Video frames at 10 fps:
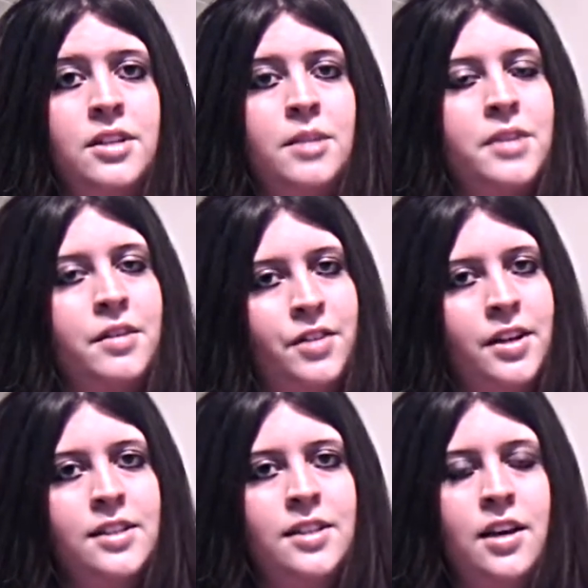I'm definitely
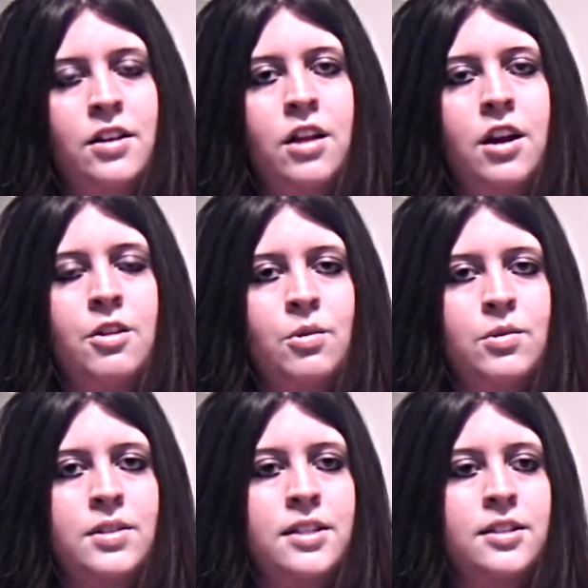going to take a lot of
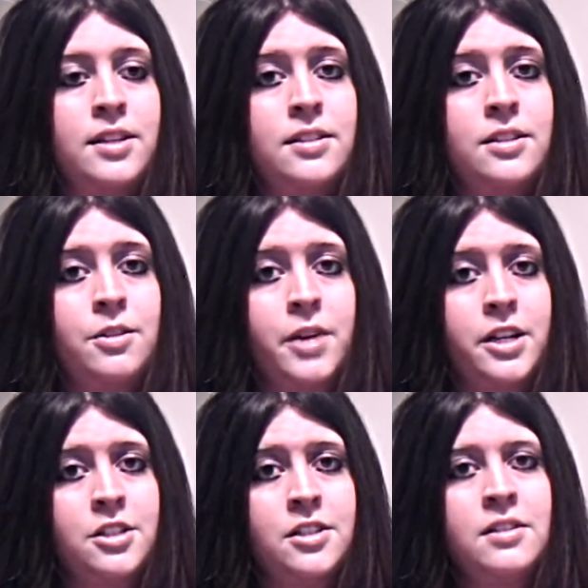those into
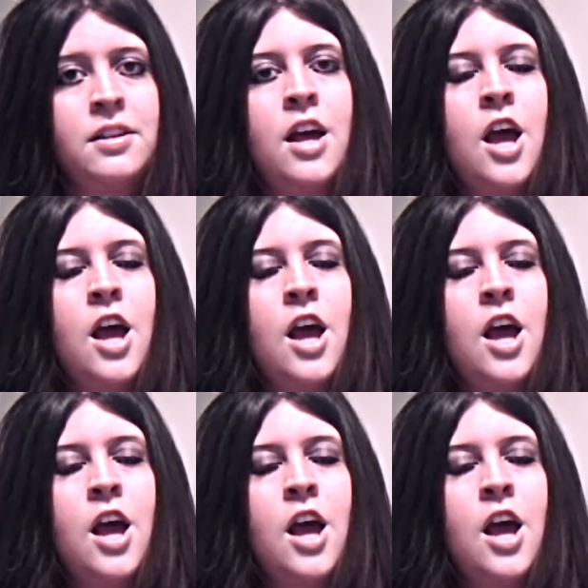consideration.